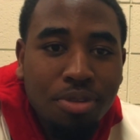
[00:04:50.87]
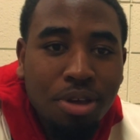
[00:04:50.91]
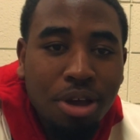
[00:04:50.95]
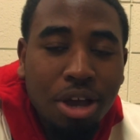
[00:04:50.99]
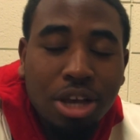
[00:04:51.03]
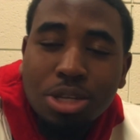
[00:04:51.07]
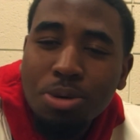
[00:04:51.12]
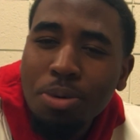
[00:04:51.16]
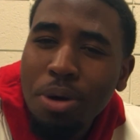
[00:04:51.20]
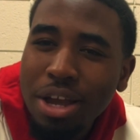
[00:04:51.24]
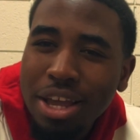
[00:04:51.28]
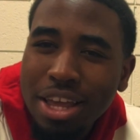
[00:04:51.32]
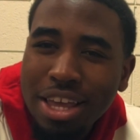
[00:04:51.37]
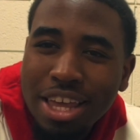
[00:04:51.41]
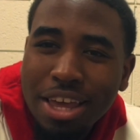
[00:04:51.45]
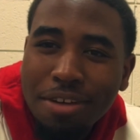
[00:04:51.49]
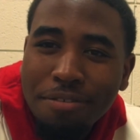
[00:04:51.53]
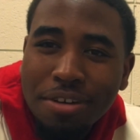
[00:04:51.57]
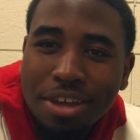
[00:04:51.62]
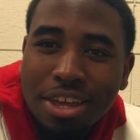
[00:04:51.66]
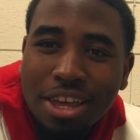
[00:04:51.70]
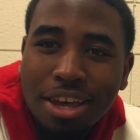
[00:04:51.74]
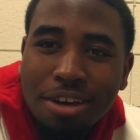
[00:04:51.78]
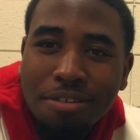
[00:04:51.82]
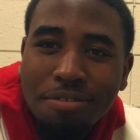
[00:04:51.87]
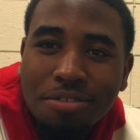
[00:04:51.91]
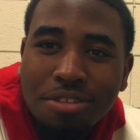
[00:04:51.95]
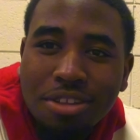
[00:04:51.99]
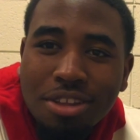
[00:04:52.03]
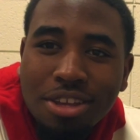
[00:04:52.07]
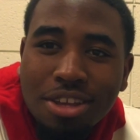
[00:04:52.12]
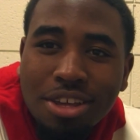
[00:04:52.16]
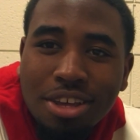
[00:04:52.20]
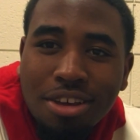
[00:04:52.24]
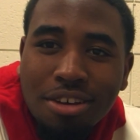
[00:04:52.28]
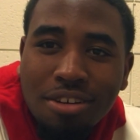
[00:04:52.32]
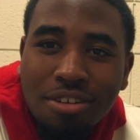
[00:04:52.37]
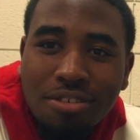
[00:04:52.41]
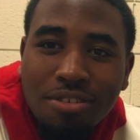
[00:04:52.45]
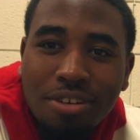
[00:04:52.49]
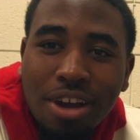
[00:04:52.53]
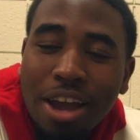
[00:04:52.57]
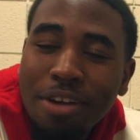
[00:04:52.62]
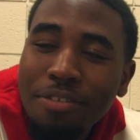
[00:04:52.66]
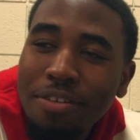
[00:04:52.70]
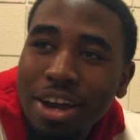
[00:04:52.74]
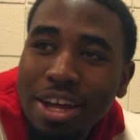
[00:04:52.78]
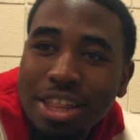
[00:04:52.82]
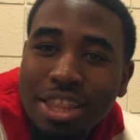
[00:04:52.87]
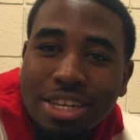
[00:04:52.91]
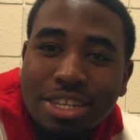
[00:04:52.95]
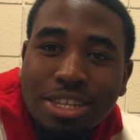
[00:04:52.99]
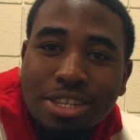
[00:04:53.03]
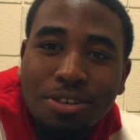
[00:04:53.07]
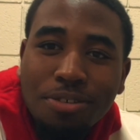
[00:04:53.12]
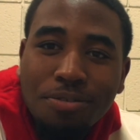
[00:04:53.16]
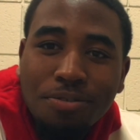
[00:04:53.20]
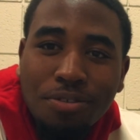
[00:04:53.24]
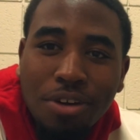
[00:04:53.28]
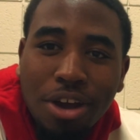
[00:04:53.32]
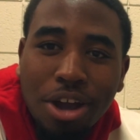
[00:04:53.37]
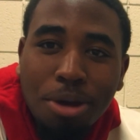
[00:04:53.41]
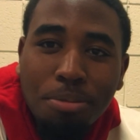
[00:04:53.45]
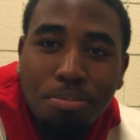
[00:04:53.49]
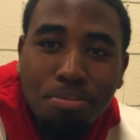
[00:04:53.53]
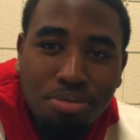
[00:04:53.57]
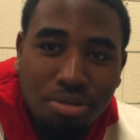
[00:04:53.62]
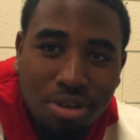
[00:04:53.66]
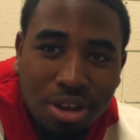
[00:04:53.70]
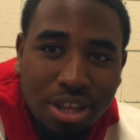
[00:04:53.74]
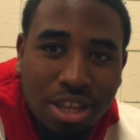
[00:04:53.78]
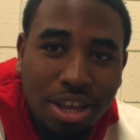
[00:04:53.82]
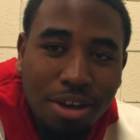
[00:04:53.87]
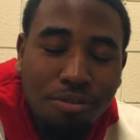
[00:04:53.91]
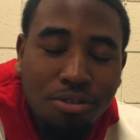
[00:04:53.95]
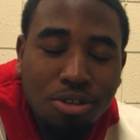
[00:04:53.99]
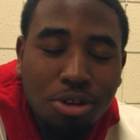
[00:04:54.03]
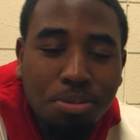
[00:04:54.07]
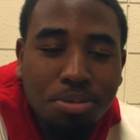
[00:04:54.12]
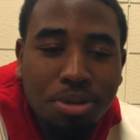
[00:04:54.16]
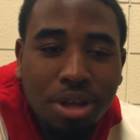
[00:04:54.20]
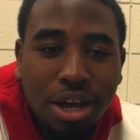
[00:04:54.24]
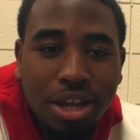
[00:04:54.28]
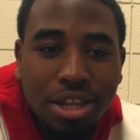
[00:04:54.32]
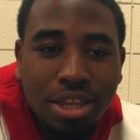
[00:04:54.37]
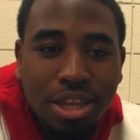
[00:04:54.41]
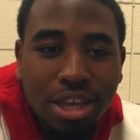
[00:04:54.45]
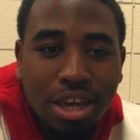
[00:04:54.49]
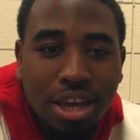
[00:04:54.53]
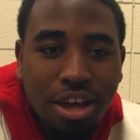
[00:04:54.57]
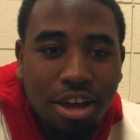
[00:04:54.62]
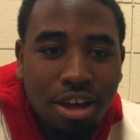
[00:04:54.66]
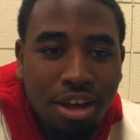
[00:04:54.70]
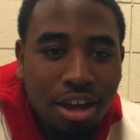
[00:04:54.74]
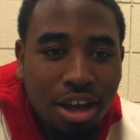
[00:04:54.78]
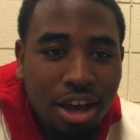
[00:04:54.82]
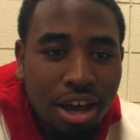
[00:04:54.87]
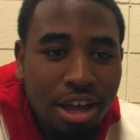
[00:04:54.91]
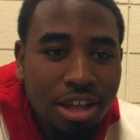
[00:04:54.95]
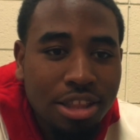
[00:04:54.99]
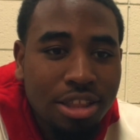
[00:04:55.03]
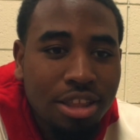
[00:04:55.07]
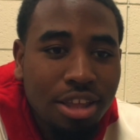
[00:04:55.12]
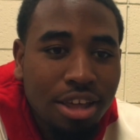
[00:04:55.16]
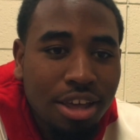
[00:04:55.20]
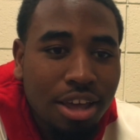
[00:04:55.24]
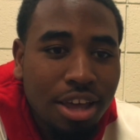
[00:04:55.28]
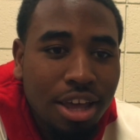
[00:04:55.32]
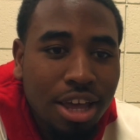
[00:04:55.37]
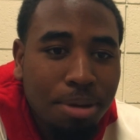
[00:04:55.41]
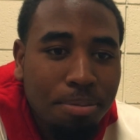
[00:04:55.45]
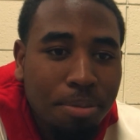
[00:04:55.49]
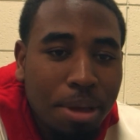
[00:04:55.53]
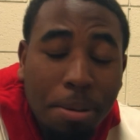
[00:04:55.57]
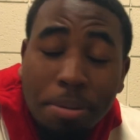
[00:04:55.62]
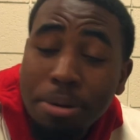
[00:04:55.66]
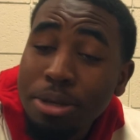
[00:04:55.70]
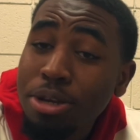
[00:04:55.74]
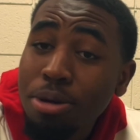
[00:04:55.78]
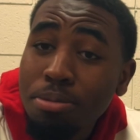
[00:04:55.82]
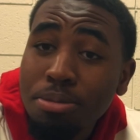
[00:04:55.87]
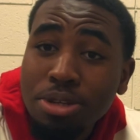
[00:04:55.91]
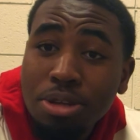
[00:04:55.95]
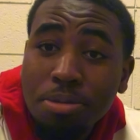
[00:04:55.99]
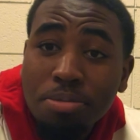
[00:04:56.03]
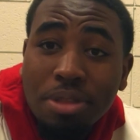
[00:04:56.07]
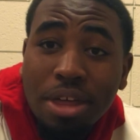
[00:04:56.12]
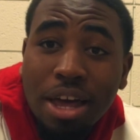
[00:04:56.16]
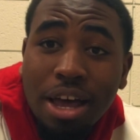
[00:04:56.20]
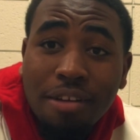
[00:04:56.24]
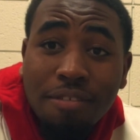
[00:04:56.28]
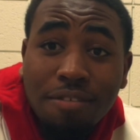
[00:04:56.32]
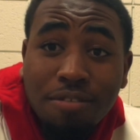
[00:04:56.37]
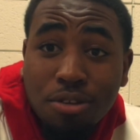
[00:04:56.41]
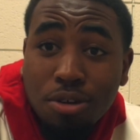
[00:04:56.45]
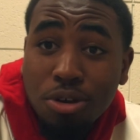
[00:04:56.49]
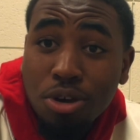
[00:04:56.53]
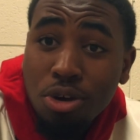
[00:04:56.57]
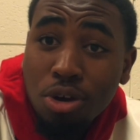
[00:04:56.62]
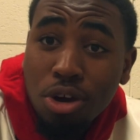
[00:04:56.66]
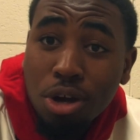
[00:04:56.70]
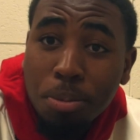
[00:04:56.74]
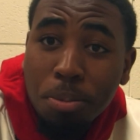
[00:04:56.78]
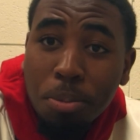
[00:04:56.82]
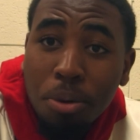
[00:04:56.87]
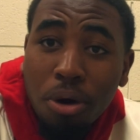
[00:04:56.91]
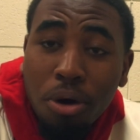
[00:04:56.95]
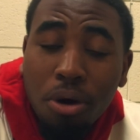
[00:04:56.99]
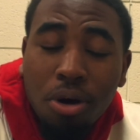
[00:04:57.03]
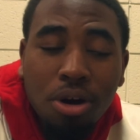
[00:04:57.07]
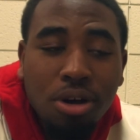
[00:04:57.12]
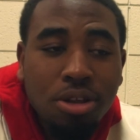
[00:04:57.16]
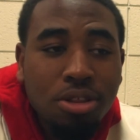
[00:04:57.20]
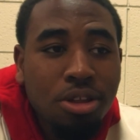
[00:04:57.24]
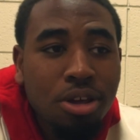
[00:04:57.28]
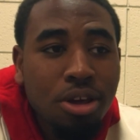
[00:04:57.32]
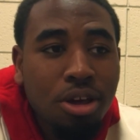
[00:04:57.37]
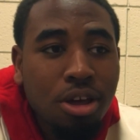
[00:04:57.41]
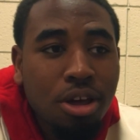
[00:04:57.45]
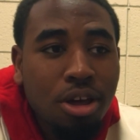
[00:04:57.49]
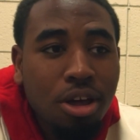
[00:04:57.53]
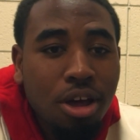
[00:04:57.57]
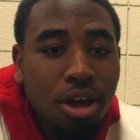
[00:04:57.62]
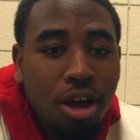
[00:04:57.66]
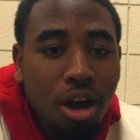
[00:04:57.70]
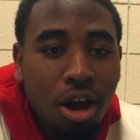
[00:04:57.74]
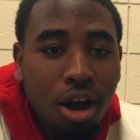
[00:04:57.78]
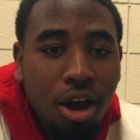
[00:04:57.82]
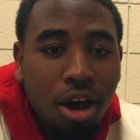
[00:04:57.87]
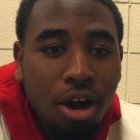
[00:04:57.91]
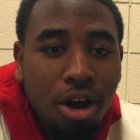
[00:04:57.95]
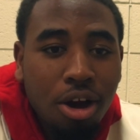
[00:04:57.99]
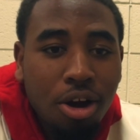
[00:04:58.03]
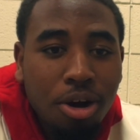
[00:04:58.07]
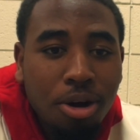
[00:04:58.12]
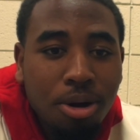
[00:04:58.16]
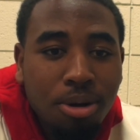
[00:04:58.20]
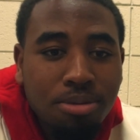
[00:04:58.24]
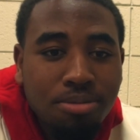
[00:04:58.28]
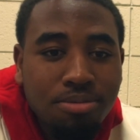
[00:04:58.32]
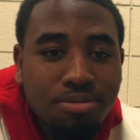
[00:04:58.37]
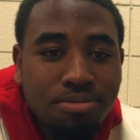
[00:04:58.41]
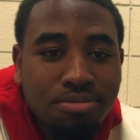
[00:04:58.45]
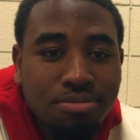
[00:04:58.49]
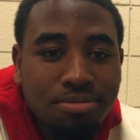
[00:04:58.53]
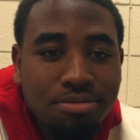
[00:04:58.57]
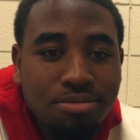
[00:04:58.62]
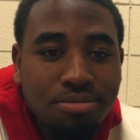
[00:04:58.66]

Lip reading: Is where I can give a gift. Right? I feel like this is a very pre-developed idea, and maybe it's gonna be something I have to cook more on. Um,